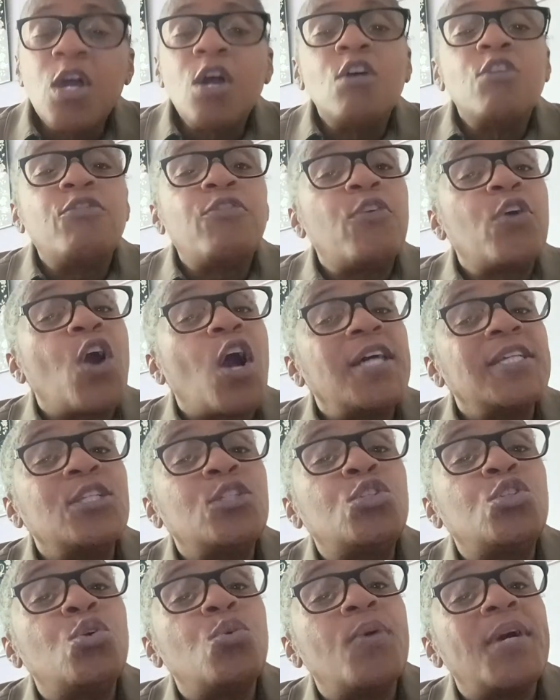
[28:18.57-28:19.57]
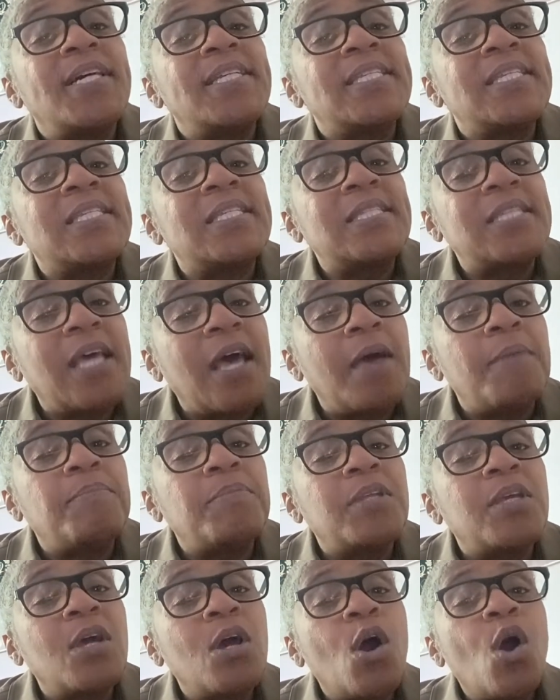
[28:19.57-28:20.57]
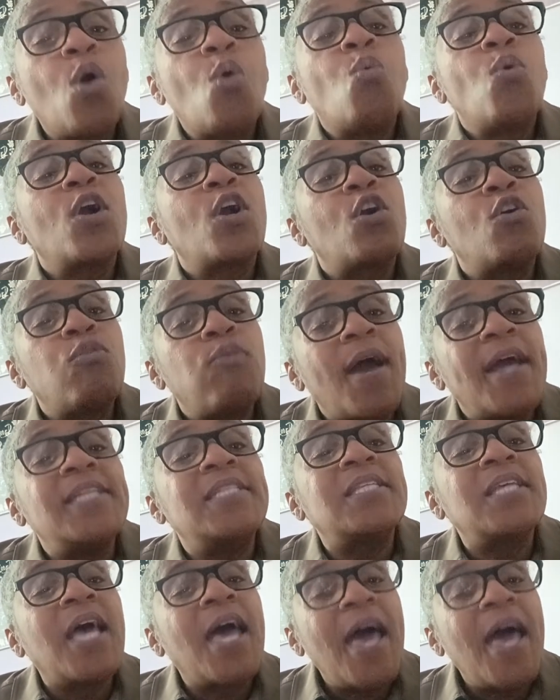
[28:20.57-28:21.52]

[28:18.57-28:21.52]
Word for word: for us to accept what Christ